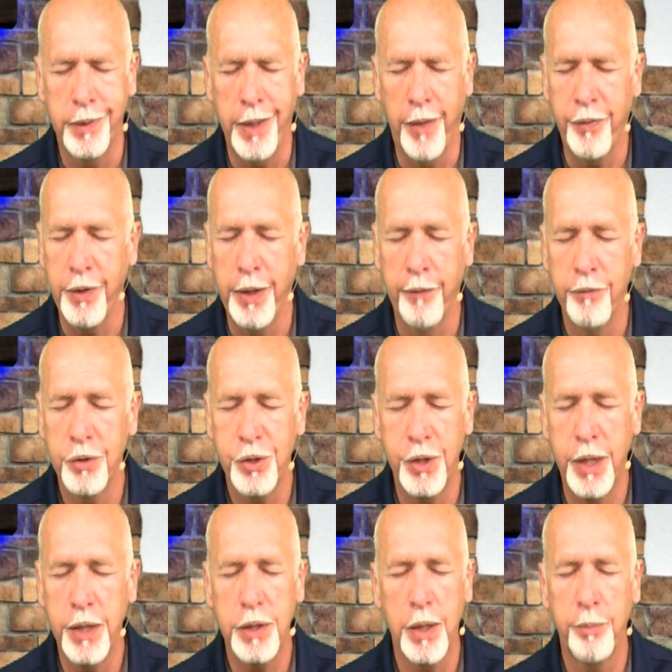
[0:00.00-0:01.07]
Nothing ever
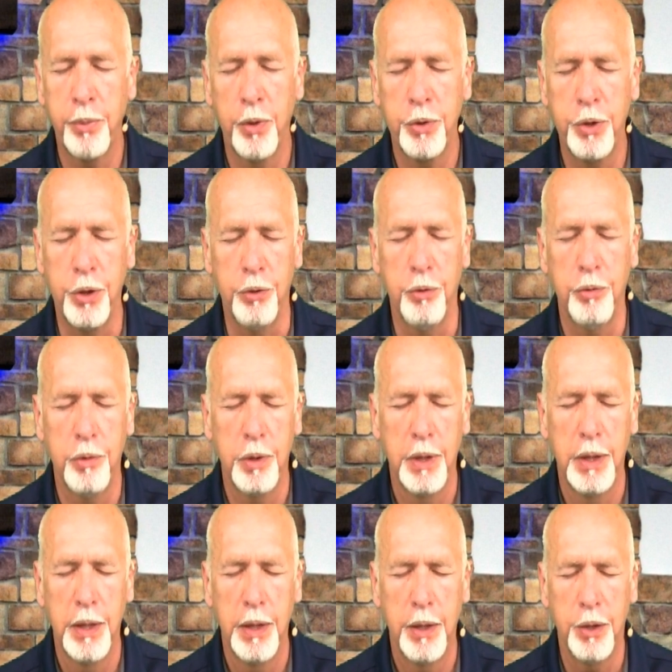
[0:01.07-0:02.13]
sneaks up on you.
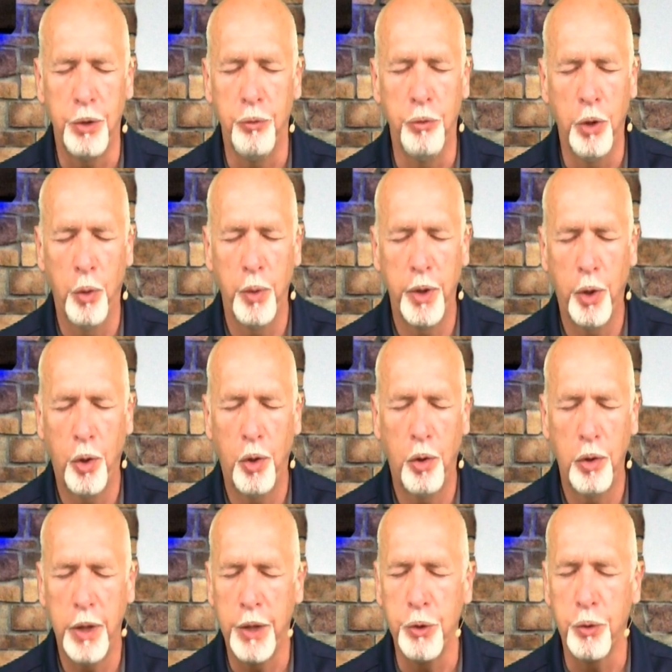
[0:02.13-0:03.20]
You know it
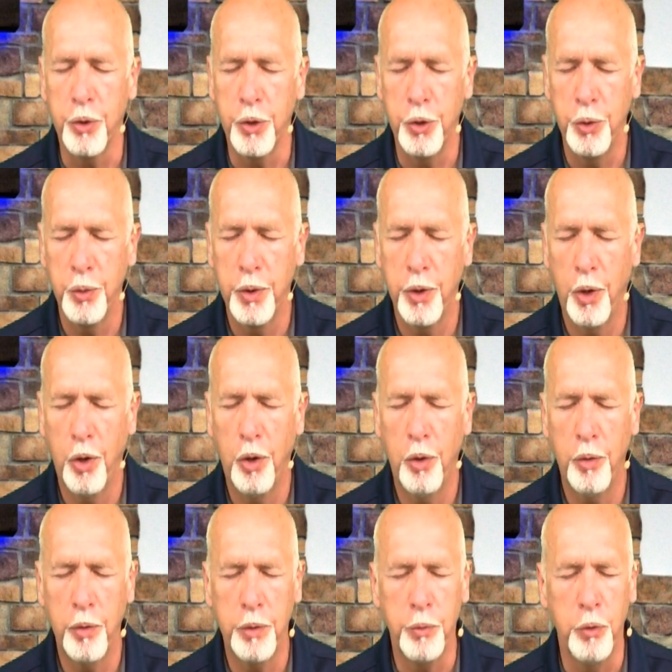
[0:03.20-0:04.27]
all and you can do it
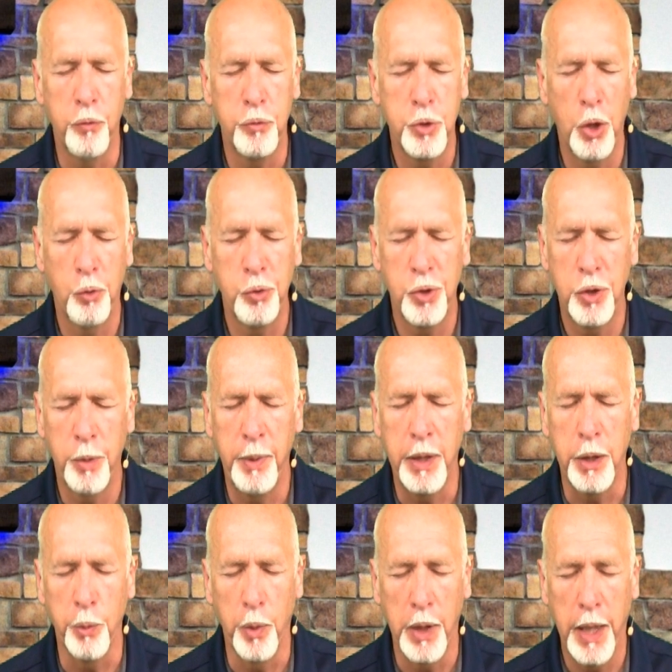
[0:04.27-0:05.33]
all. You've chosen to
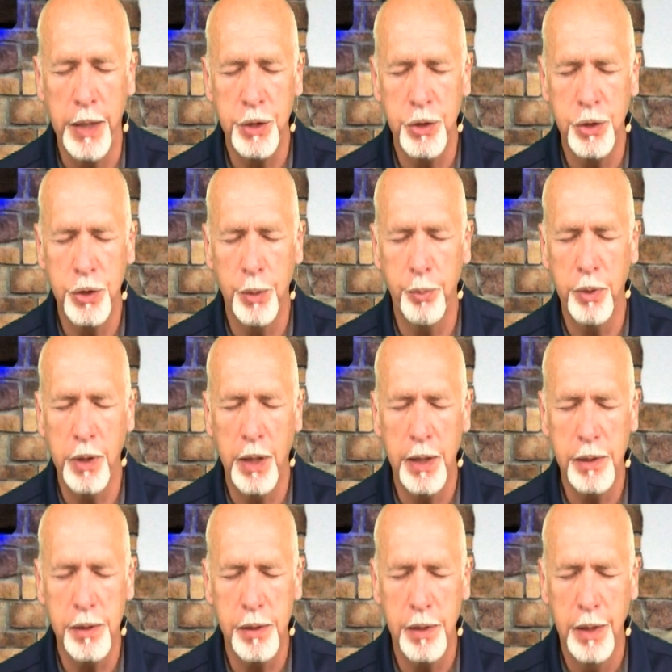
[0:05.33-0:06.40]
be in a relationship with
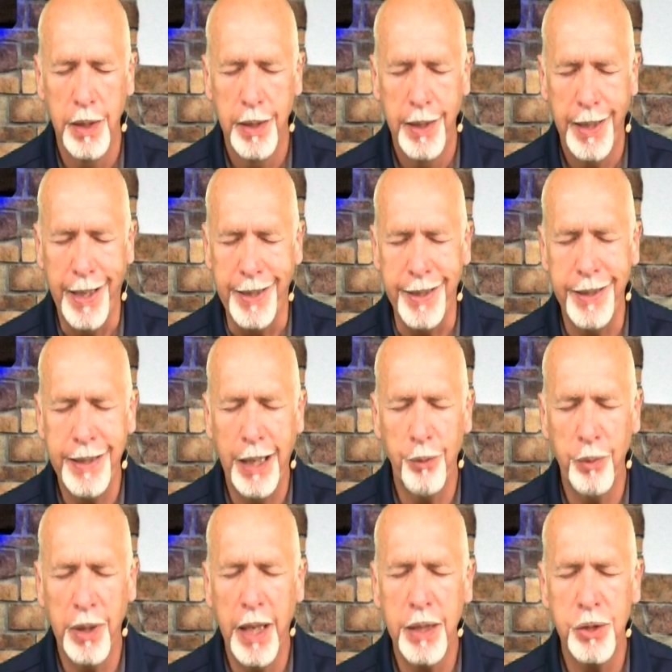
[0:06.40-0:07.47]
us. And in
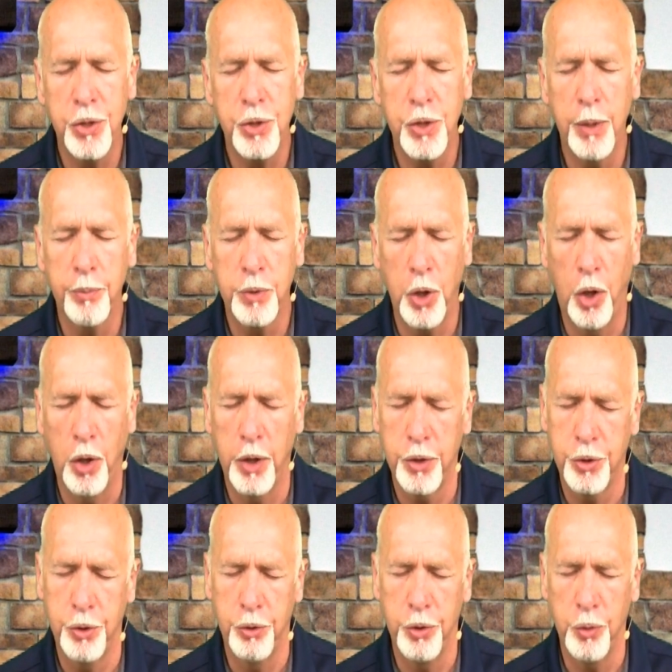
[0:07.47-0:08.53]
that relationship, call
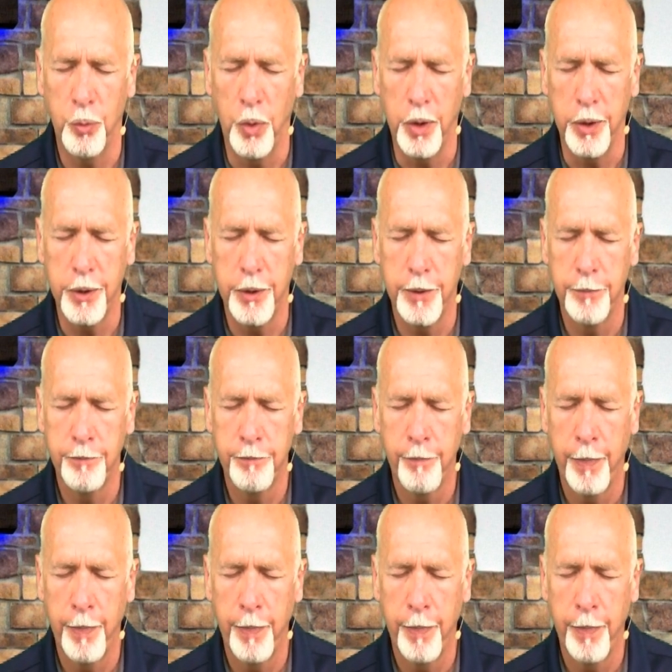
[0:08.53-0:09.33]
us to your work.